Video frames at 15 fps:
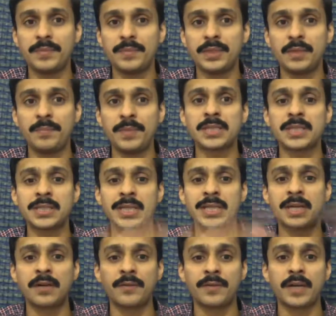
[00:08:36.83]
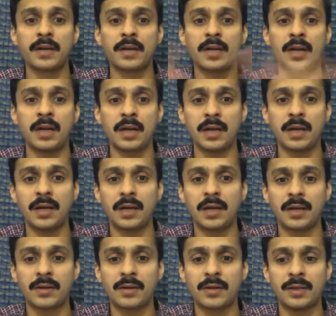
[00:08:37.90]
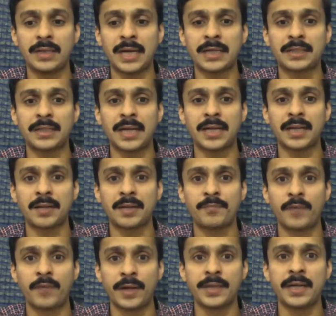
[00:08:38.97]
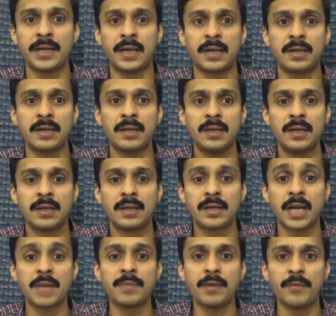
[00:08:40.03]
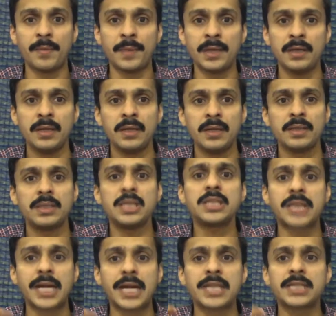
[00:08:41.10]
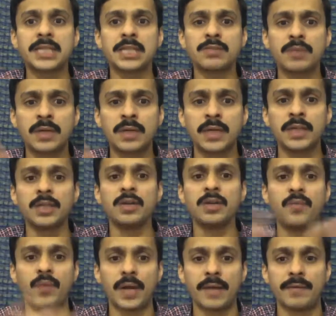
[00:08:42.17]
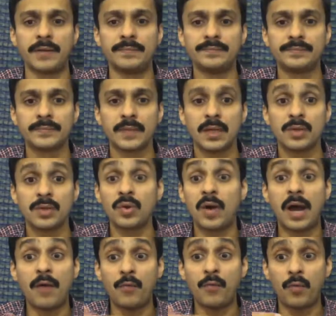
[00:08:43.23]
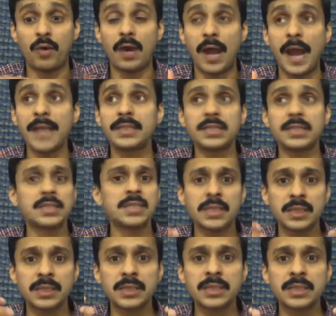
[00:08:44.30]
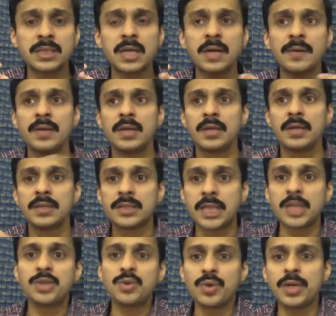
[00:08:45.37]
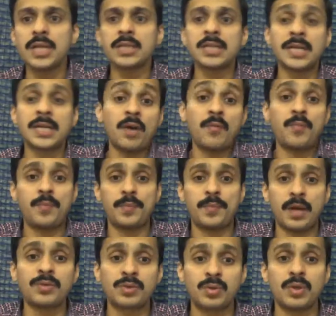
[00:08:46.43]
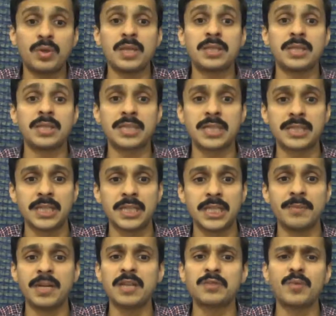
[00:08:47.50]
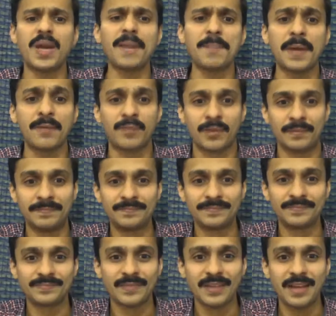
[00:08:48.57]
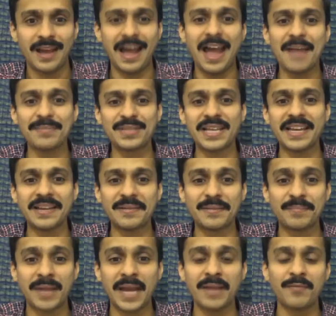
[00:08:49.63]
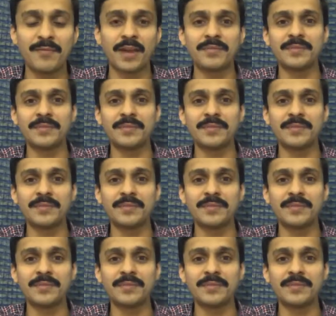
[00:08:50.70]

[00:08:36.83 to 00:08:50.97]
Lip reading: businesses that are funded are run by women. These statistics will continue forever. So, and this is a centuries, and now slowly things are changing, but it's very painful. I'm saying one